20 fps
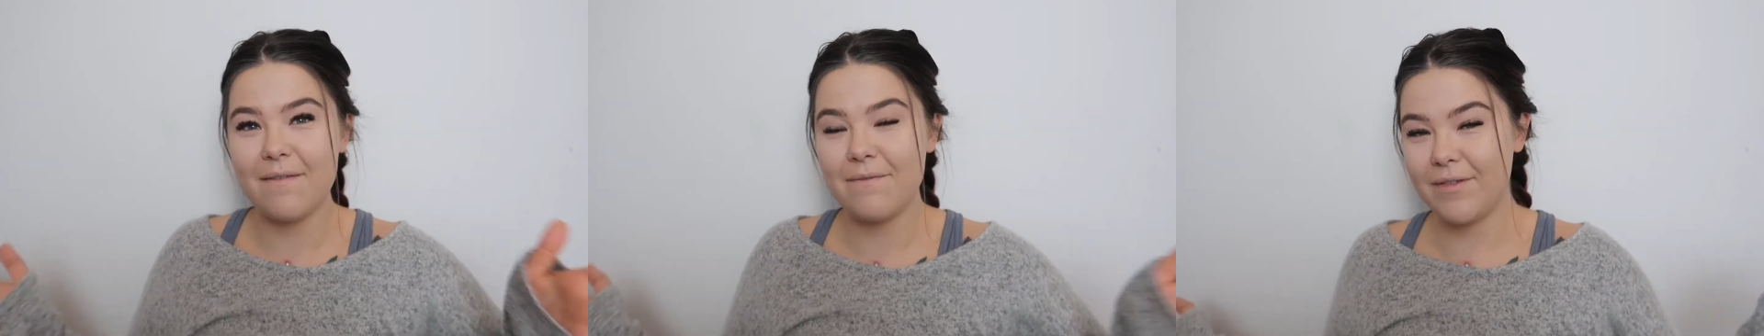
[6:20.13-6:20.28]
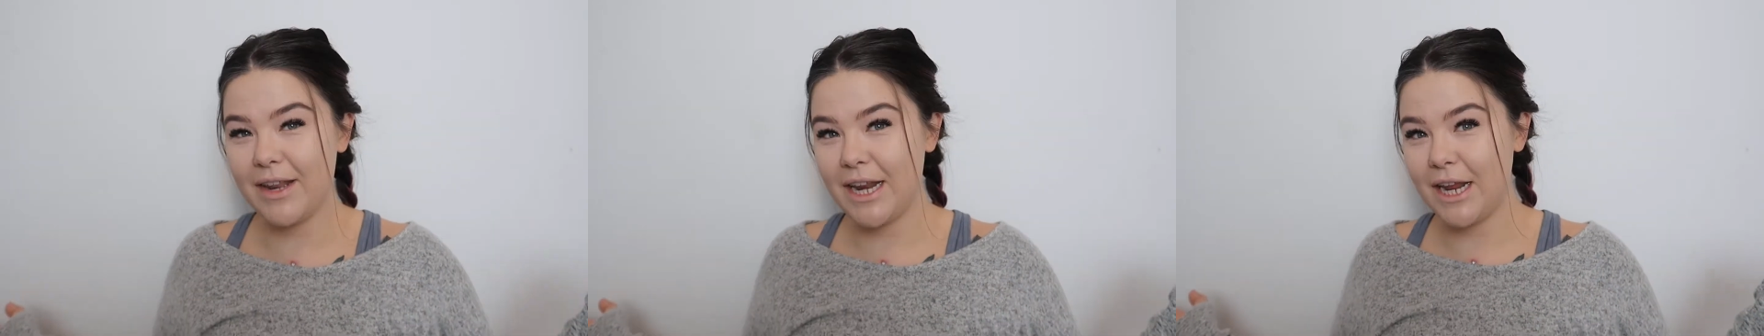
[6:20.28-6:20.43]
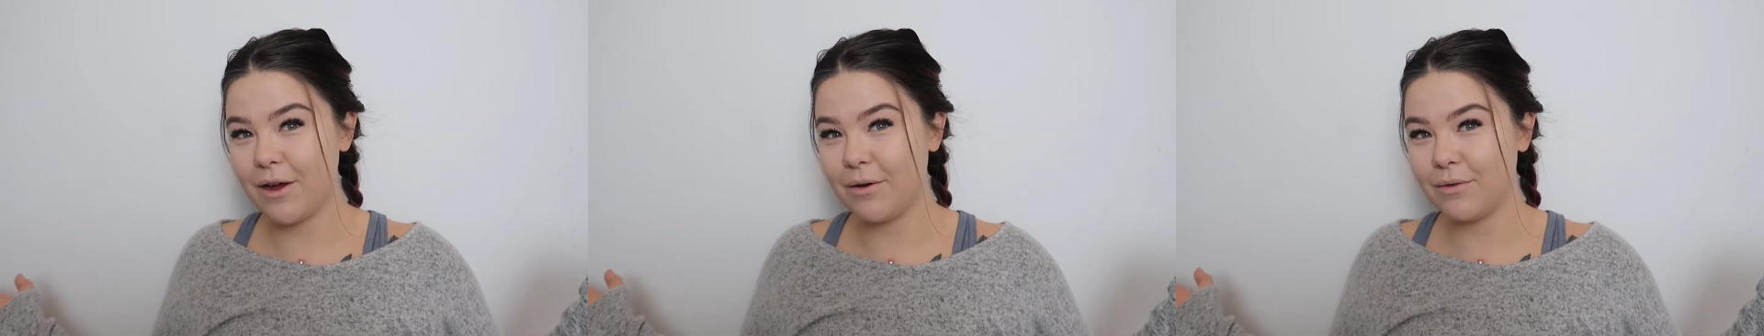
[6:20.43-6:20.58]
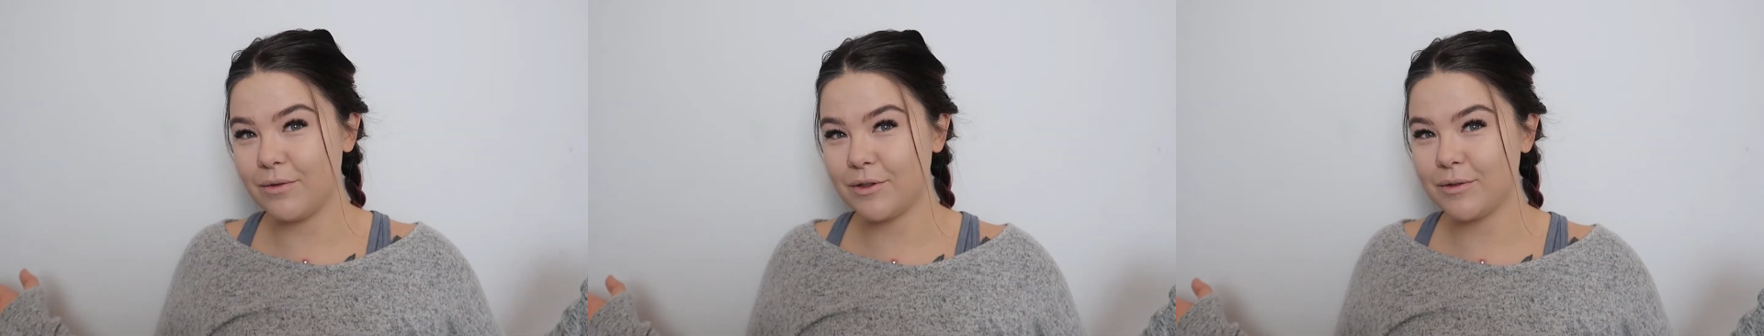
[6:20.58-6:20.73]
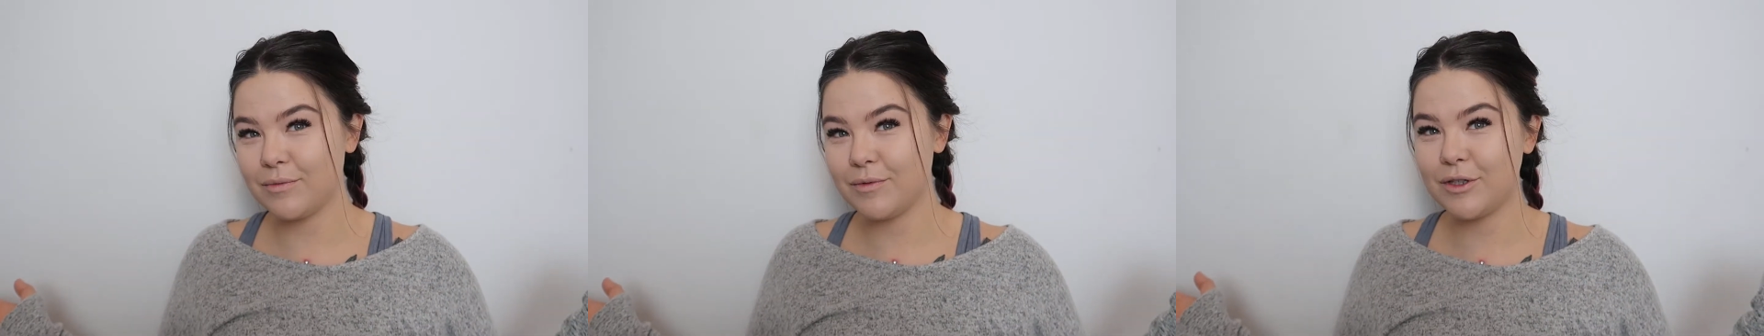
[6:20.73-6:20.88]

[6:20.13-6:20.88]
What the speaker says: videos.